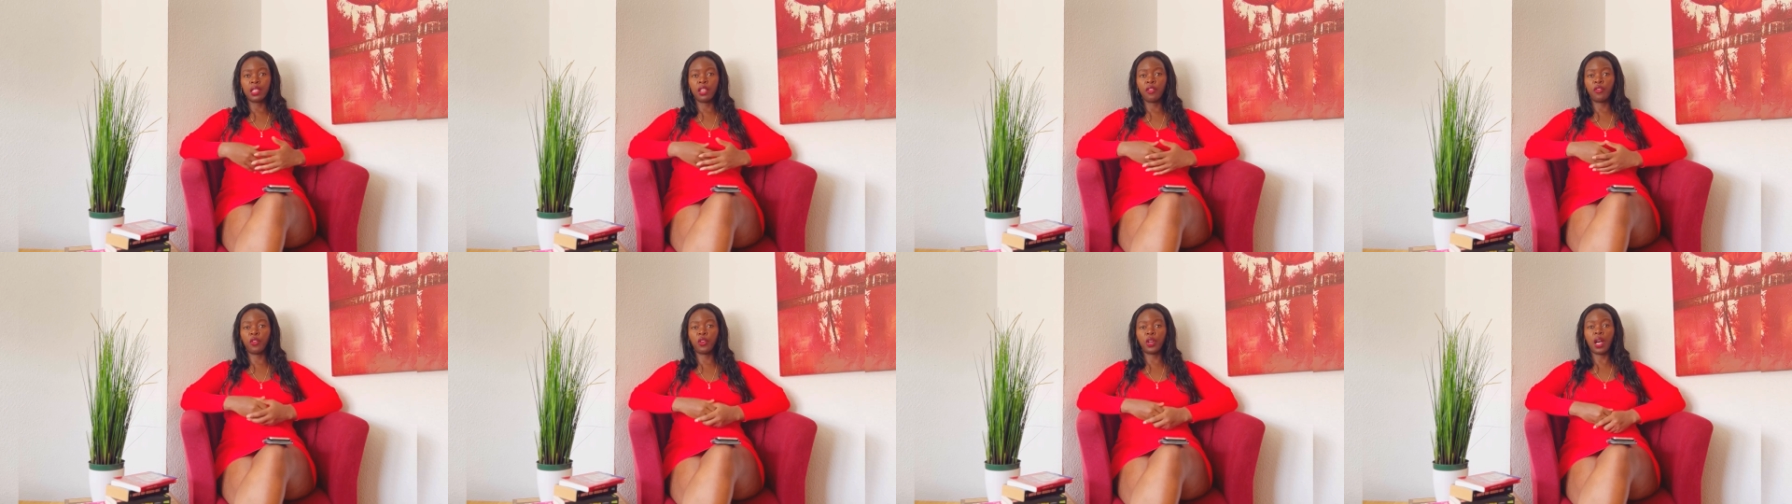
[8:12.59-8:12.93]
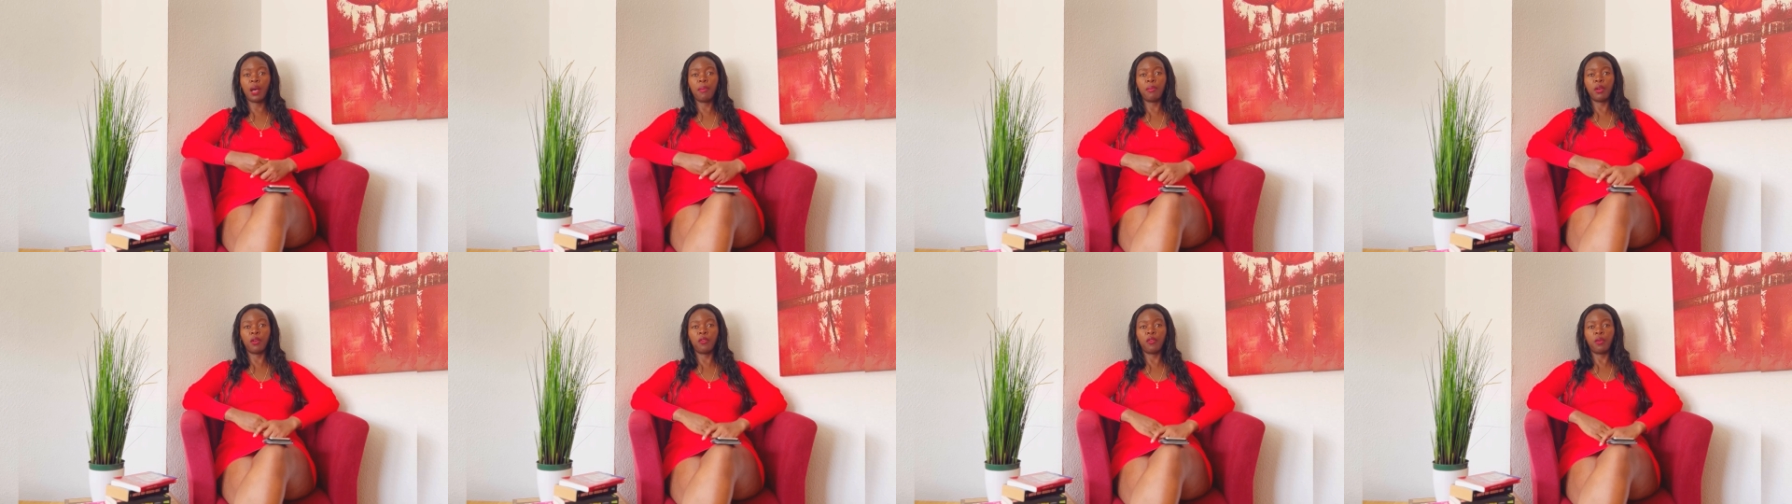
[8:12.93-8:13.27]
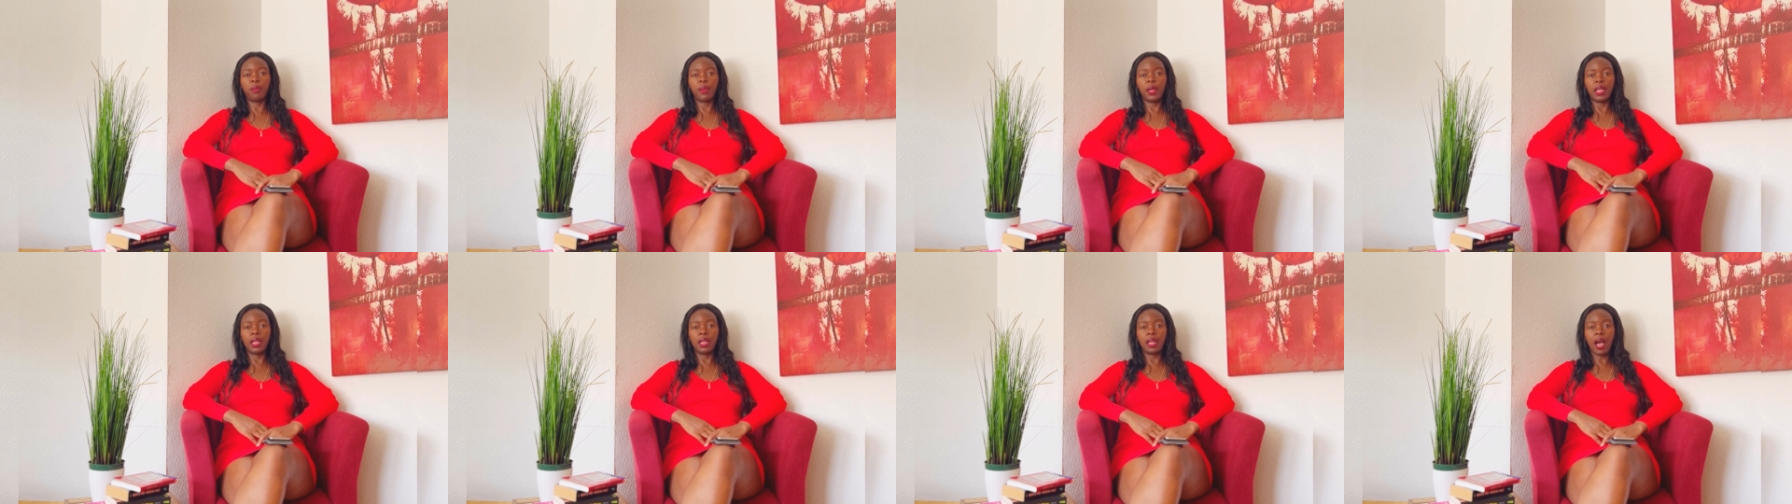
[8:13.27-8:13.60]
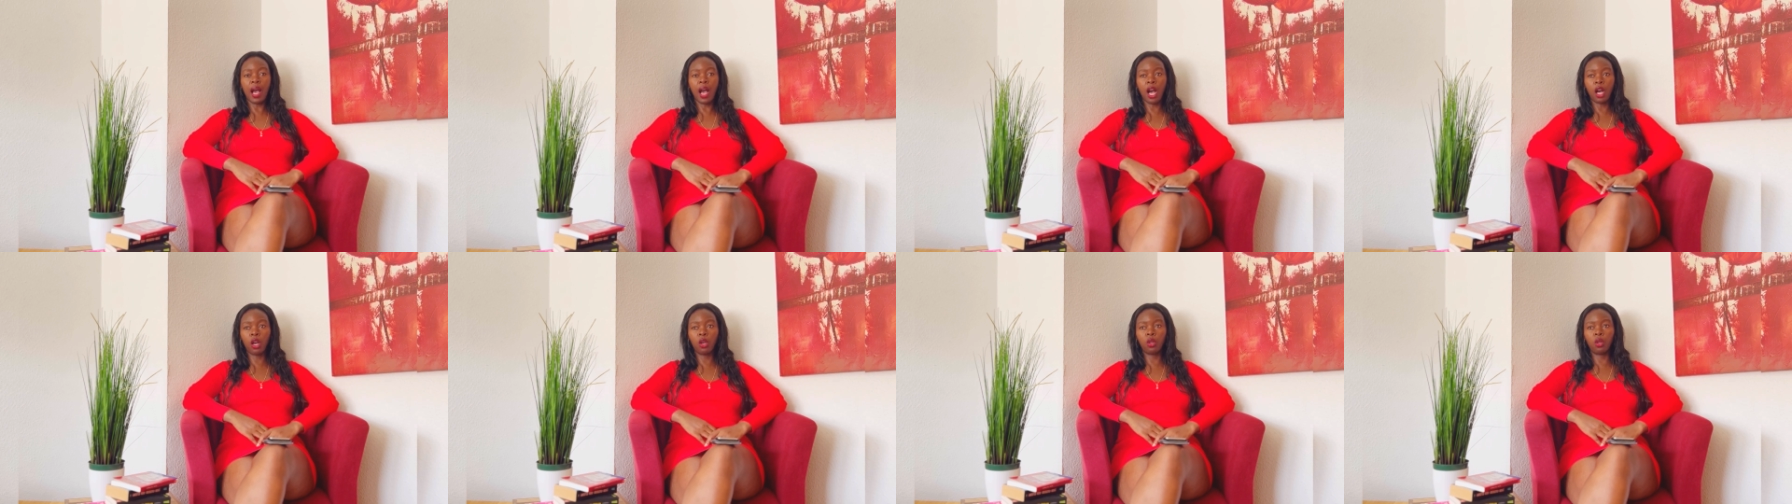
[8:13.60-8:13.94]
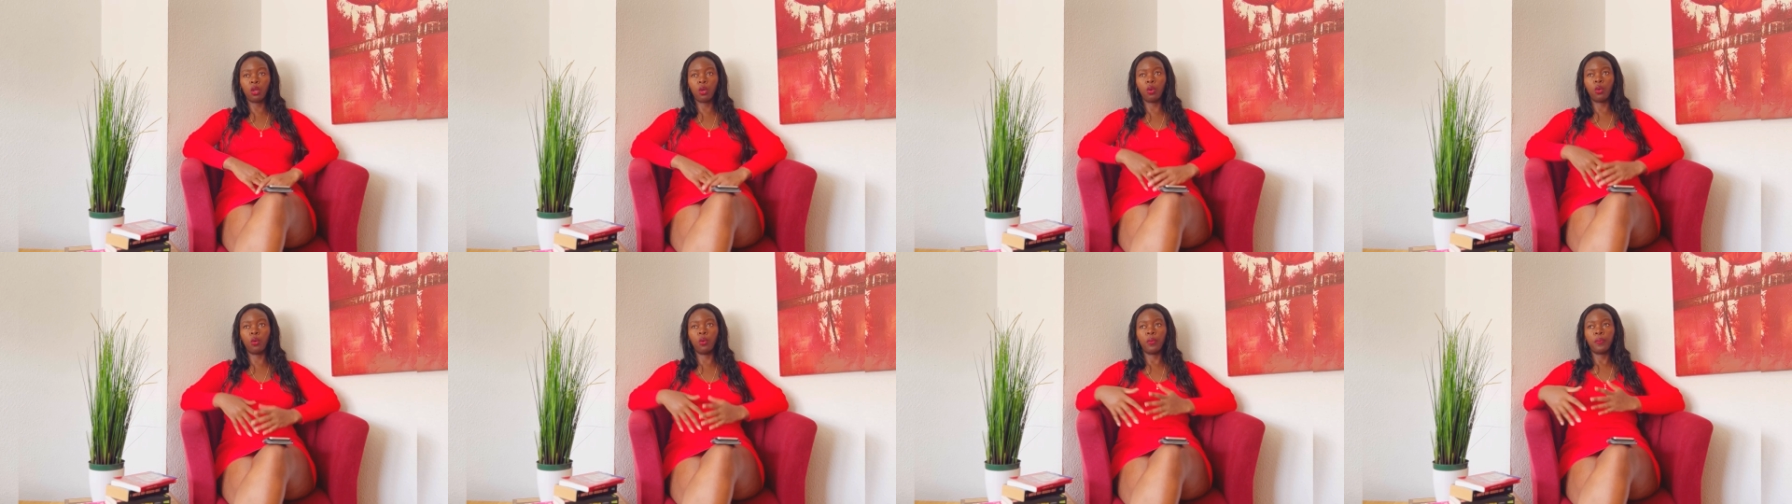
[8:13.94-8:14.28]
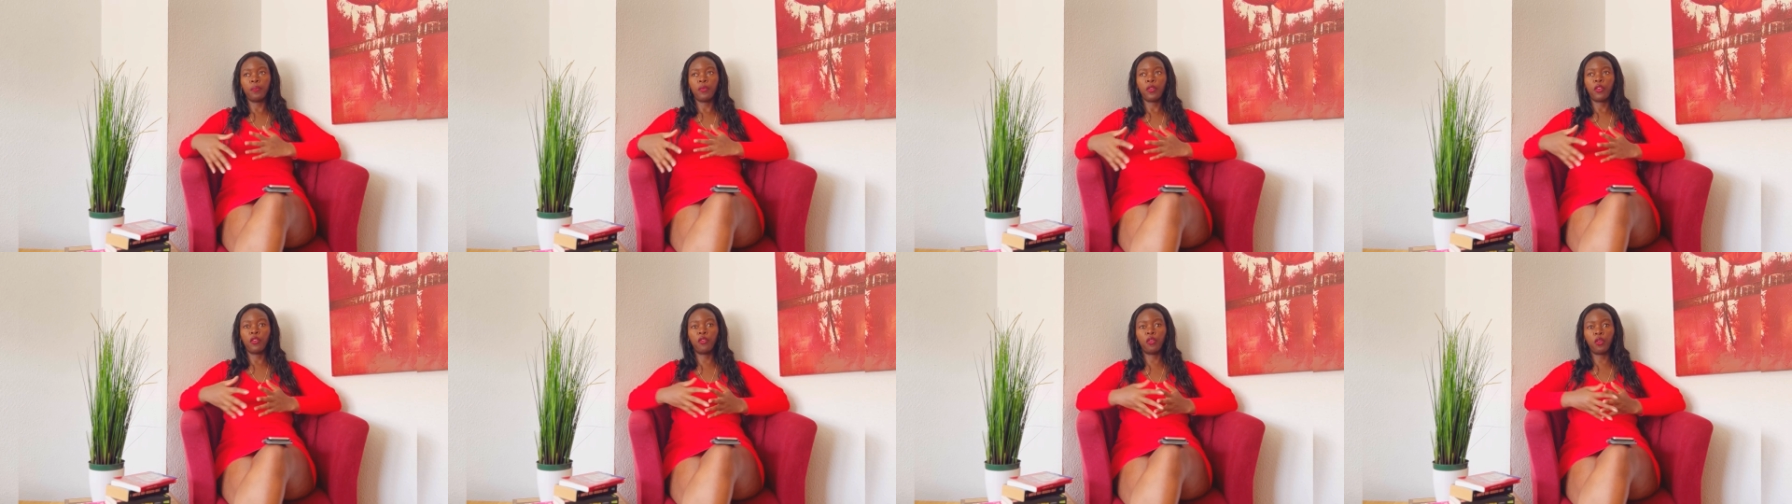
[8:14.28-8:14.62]
if you're coming from an
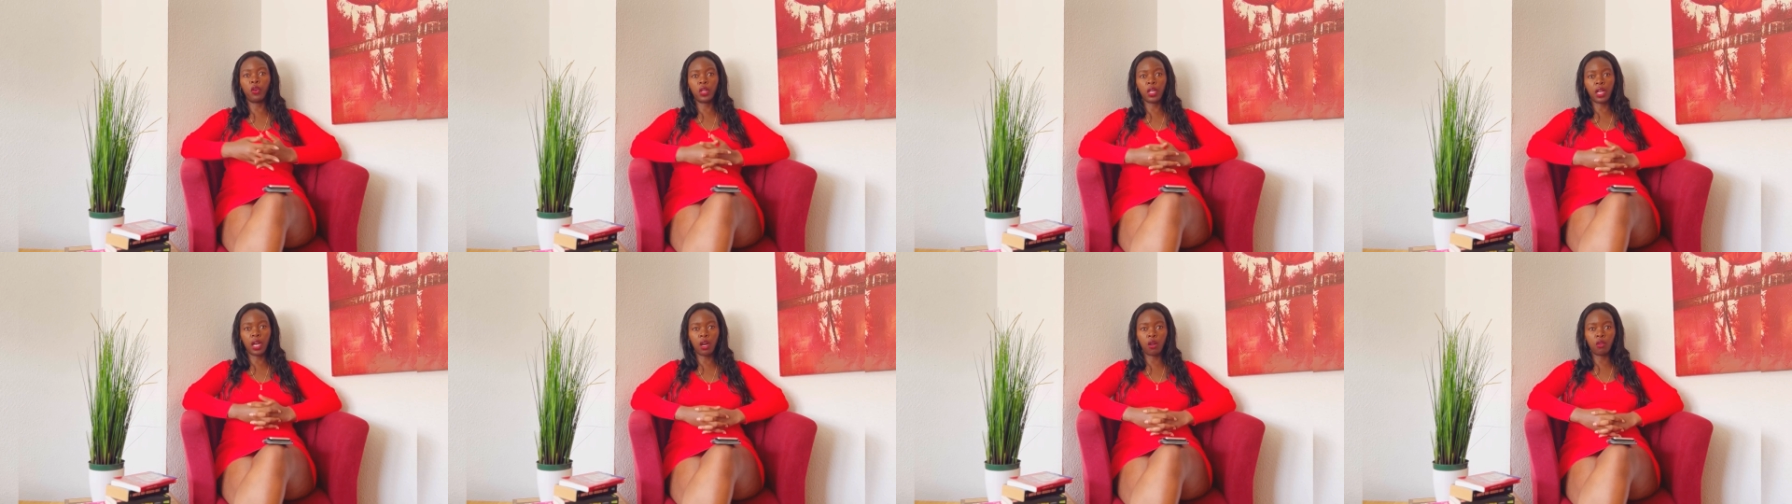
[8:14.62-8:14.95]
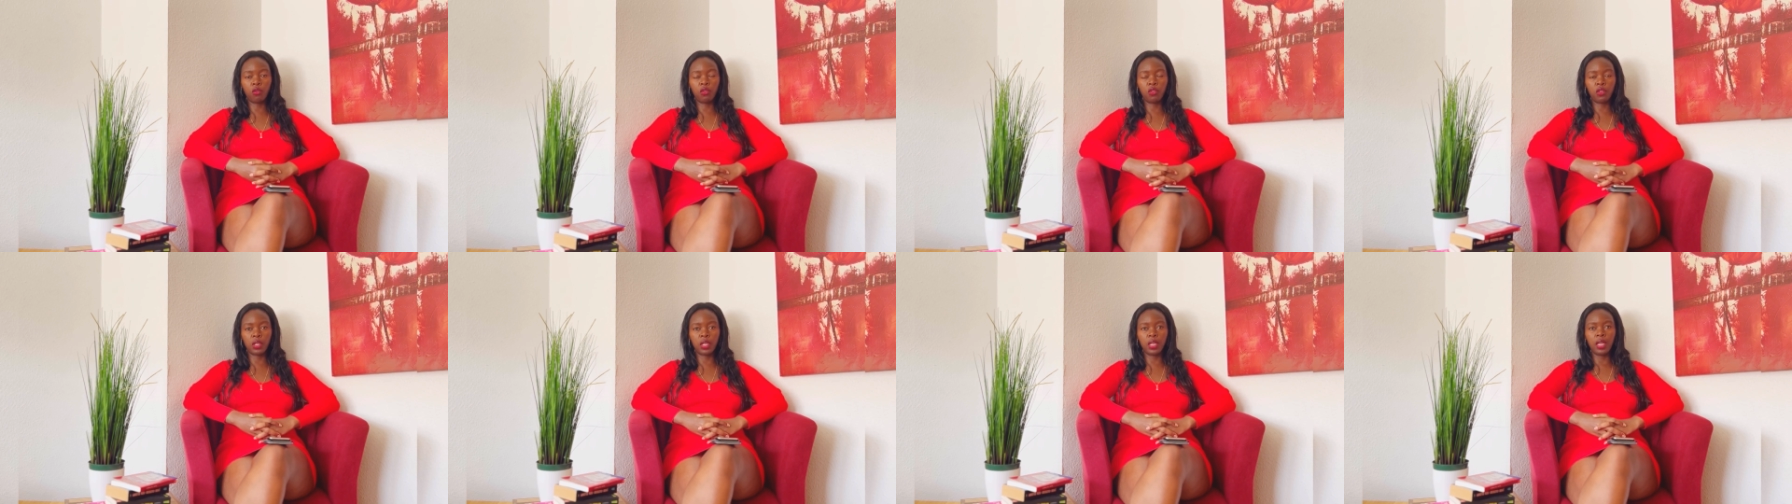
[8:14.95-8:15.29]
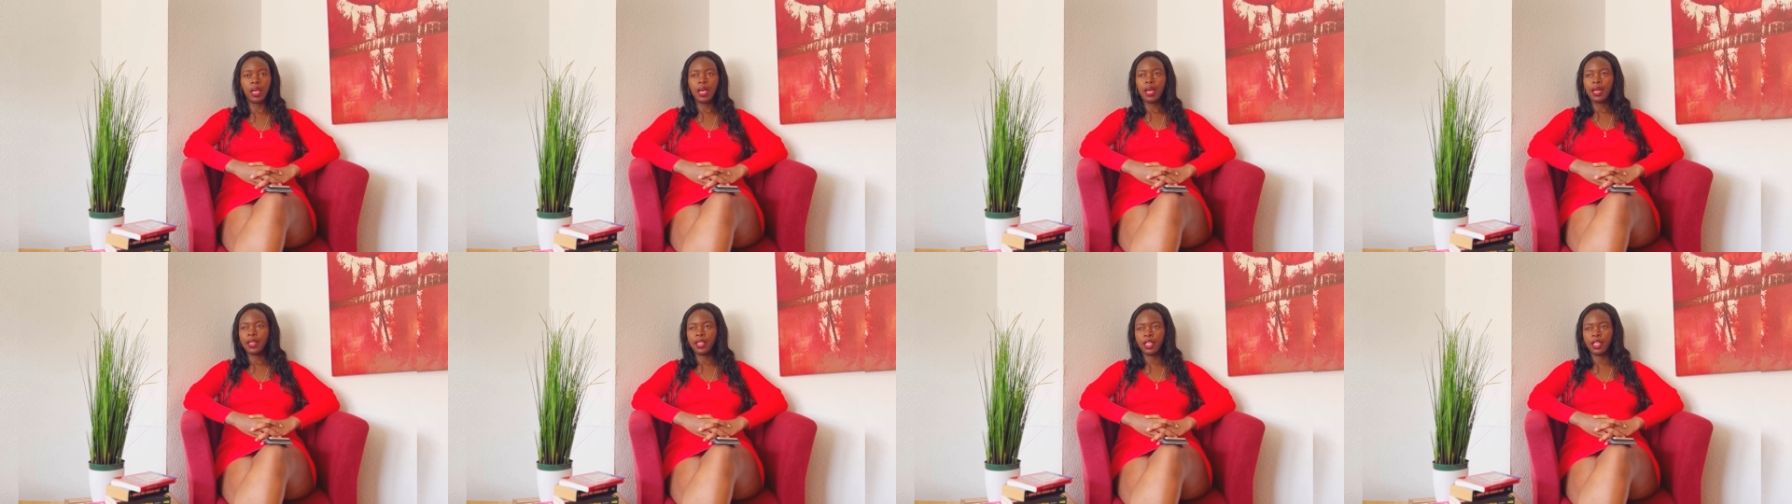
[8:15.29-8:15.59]
Anglophone country,